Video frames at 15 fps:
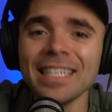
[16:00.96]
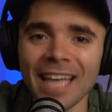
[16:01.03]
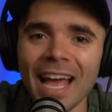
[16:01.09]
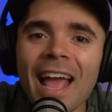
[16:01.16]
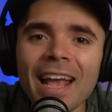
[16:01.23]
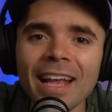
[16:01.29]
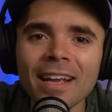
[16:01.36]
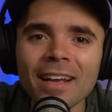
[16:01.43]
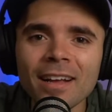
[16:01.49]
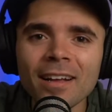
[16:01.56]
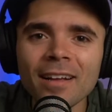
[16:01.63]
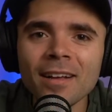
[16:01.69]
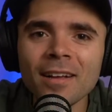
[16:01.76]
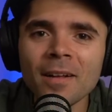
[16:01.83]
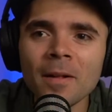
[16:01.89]
day.
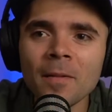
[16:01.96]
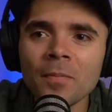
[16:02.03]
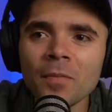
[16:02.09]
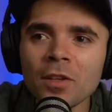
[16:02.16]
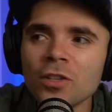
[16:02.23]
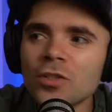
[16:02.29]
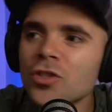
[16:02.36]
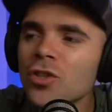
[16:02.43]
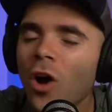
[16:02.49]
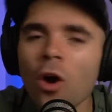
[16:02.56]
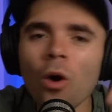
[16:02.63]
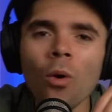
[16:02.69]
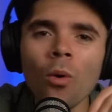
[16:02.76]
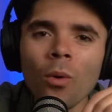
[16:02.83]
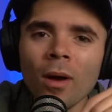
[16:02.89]

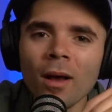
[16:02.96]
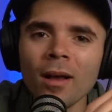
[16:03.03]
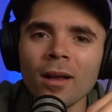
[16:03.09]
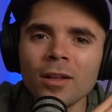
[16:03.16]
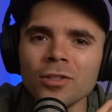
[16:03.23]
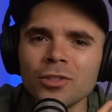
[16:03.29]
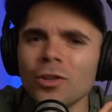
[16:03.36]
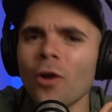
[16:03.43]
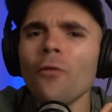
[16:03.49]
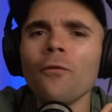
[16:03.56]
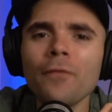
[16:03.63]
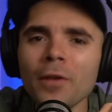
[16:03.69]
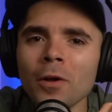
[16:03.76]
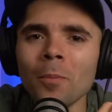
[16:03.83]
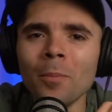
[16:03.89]
So don't
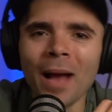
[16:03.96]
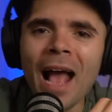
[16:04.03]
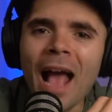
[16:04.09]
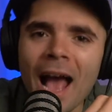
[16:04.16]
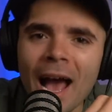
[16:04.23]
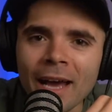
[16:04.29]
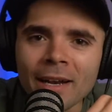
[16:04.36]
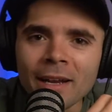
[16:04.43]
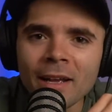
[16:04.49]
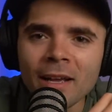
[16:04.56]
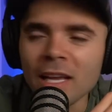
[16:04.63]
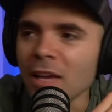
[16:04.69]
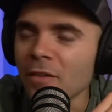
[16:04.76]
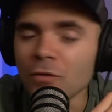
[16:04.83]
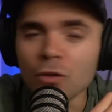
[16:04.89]
feel bad
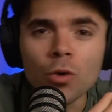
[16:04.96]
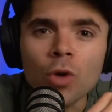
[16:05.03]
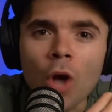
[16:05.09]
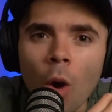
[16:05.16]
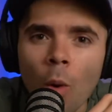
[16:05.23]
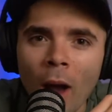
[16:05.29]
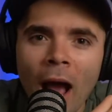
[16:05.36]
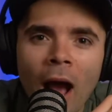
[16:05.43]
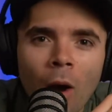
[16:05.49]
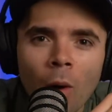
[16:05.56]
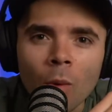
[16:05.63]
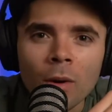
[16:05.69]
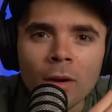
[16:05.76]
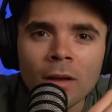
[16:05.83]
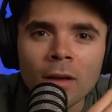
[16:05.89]
if you go
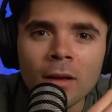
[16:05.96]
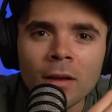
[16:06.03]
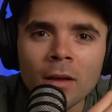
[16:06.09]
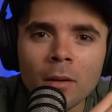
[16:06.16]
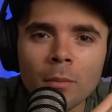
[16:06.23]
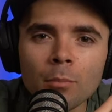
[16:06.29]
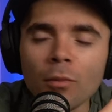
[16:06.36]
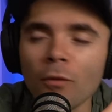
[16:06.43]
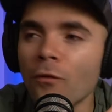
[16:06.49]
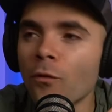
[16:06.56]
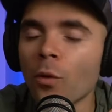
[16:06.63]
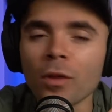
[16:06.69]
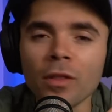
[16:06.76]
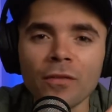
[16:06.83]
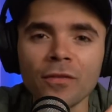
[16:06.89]
out
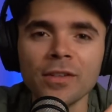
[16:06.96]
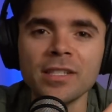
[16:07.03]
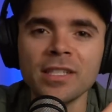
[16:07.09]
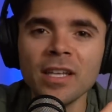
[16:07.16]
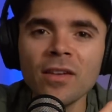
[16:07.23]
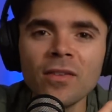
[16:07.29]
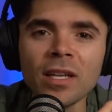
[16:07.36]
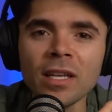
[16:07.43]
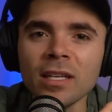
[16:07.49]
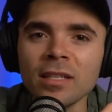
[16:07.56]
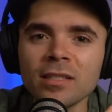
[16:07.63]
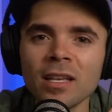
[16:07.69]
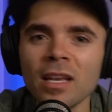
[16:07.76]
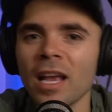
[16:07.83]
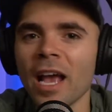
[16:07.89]
before the
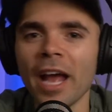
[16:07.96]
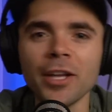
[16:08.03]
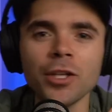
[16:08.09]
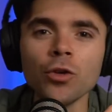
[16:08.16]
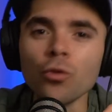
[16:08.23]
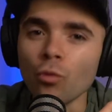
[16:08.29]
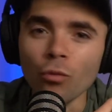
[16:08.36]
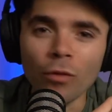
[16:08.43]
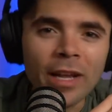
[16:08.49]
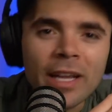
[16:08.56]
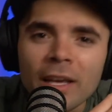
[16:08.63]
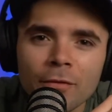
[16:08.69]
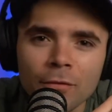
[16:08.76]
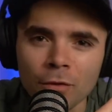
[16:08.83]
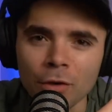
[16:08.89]
festivities and you rig
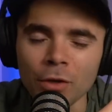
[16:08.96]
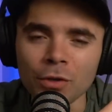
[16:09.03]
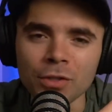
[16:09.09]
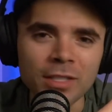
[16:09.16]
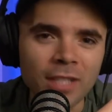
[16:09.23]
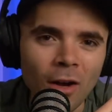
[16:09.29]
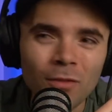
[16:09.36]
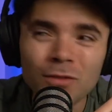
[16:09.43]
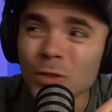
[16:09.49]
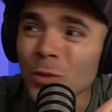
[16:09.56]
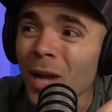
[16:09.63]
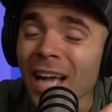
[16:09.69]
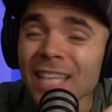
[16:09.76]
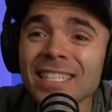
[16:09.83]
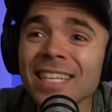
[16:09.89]
it for yourself. Dude,
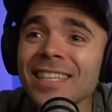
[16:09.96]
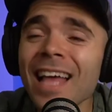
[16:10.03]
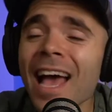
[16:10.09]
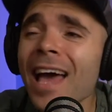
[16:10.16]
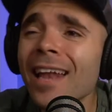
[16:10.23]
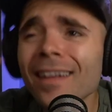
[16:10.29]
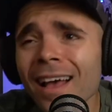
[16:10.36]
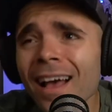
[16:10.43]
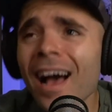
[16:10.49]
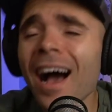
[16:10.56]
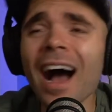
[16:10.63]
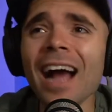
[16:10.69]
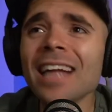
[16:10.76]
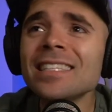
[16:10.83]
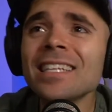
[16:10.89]
I did that
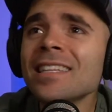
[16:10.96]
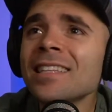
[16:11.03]
at